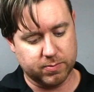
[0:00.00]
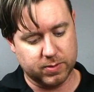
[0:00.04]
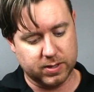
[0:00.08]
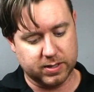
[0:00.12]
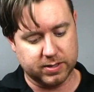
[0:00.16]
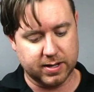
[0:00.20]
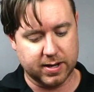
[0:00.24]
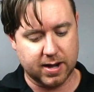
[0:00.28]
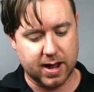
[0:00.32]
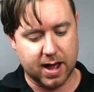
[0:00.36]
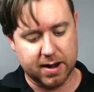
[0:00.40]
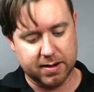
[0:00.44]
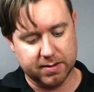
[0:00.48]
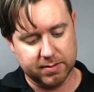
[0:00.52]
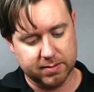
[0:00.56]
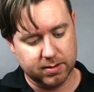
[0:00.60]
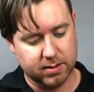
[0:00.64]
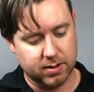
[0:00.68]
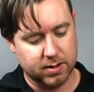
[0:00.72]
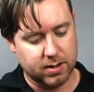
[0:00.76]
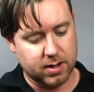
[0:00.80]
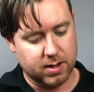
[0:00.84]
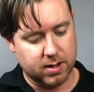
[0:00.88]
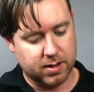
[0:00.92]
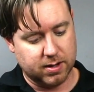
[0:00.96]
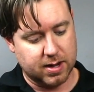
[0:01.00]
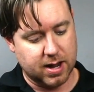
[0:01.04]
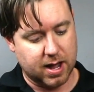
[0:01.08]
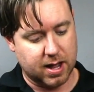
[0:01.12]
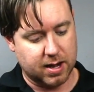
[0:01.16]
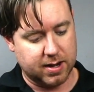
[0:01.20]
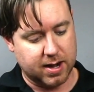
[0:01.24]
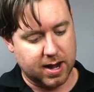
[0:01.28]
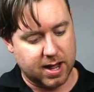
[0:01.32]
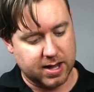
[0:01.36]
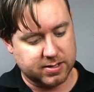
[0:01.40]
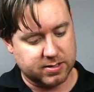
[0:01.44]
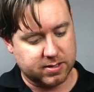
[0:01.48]
Well, not
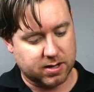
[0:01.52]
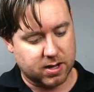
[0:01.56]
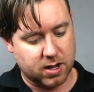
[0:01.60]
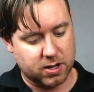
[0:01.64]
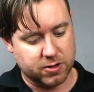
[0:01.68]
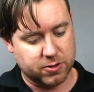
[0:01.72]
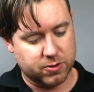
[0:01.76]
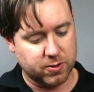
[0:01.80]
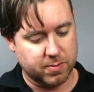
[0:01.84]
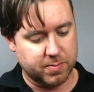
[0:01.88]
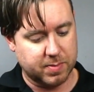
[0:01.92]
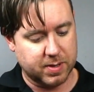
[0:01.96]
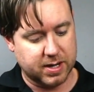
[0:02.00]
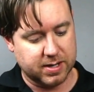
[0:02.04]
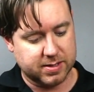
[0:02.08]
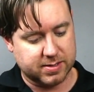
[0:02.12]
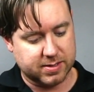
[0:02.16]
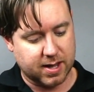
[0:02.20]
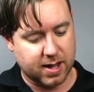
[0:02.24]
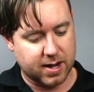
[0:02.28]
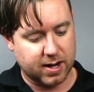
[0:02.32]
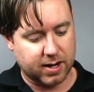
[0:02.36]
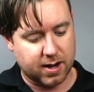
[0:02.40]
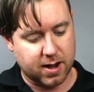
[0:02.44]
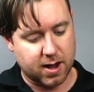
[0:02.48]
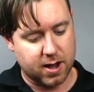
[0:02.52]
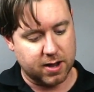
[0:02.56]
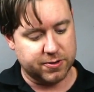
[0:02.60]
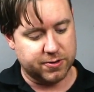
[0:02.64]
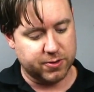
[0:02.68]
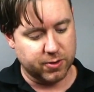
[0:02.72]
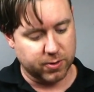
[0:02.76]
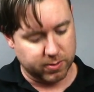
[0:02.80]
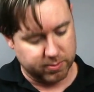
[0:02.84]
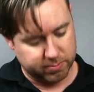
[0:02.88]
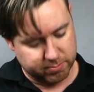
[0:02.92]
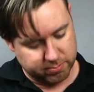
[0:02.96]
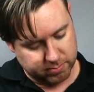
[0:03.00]
nice contour, but it's got a
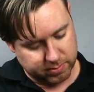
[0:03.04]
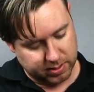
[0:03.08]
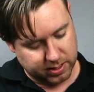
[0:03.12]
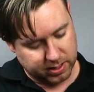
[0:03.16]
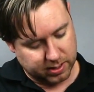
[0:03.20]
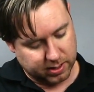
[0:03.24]
contour